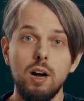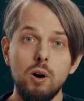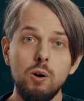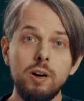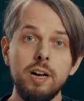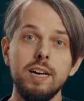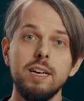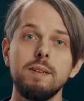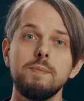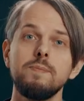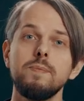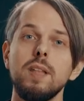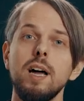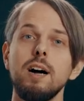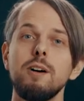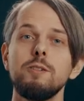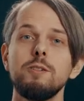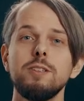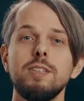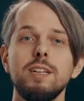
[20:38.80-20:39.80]
Okay,
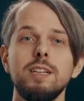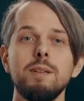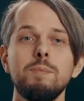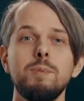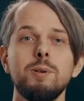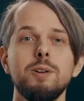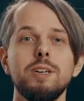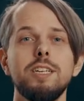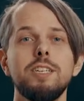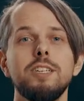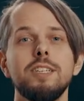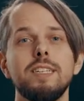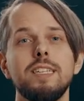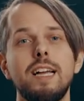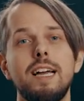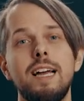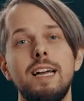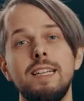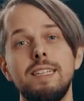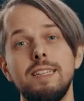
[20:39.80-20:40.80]
our deliberations
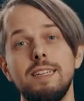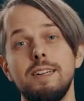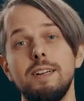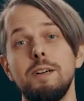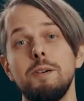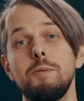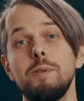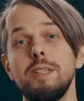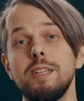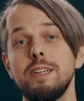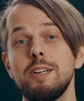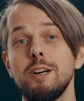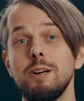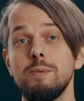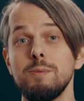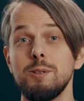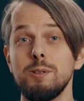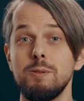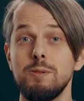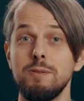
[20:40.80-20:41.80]
end uh, when it
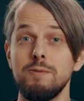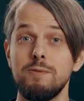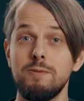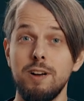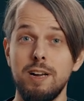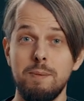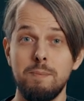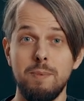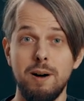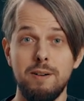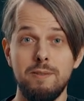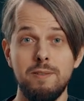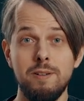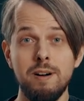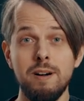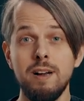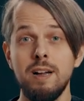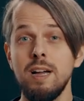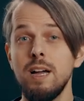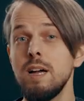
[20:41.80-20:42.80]
comes to the frame buffer,
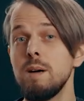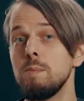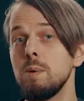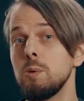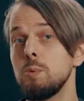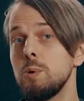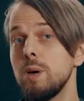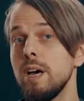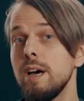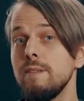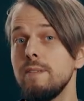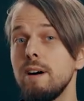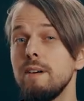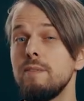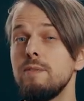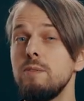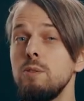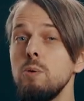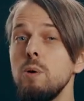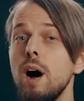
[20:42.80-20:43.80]
but we have a
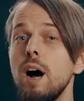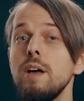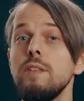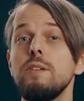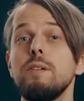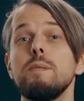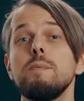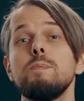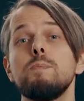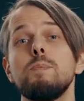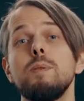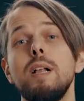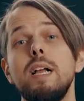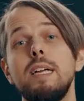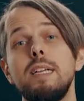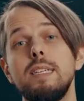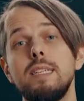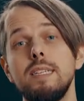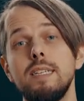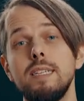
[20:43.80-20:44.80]
few other
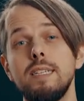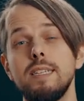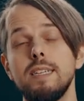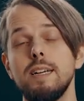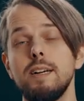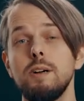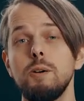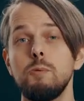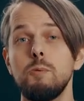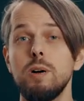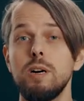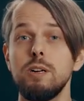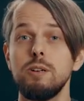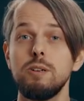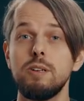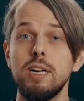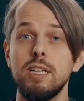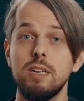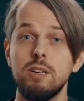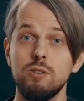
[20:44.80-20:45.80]
places uh, where you
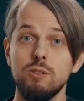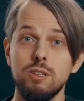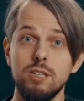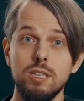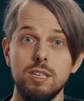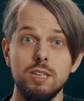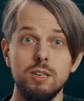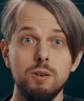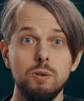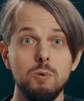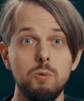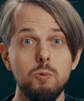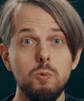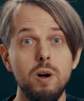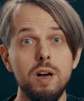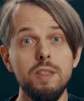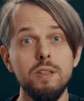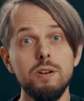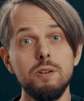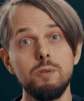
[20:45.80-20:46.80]
can consider
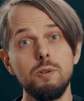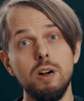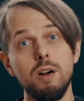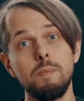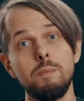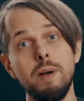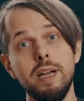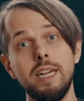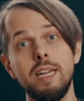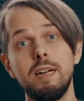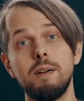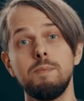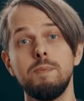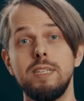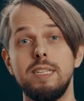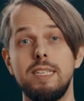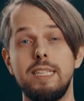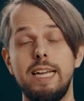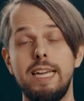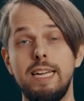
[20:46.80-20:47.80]
whether you are making a
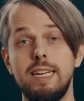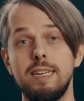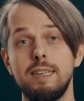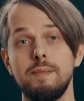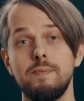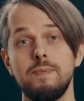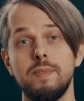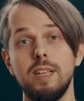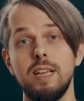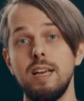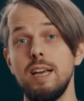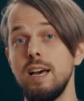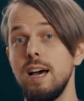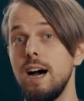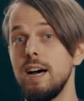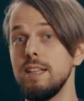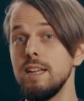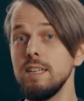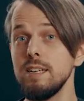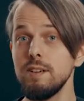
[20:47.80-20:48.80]
mistake.
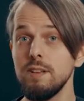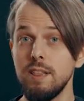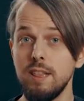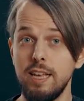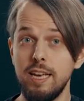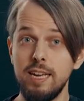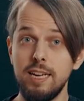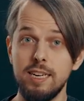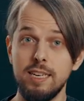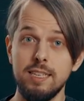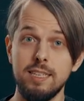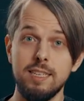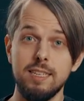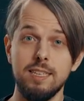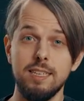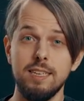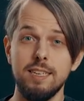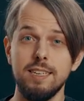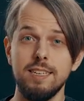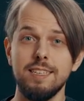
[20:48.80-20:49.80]
Another thing is
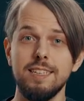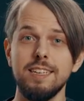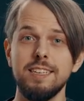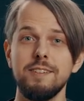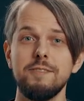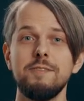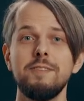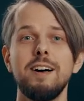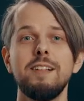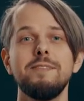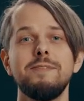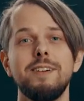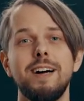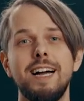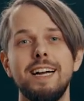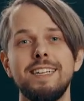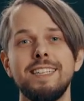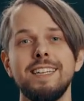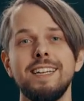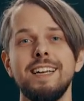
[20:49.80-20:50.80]
uh, such a fun
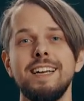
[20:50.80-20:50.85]
fact.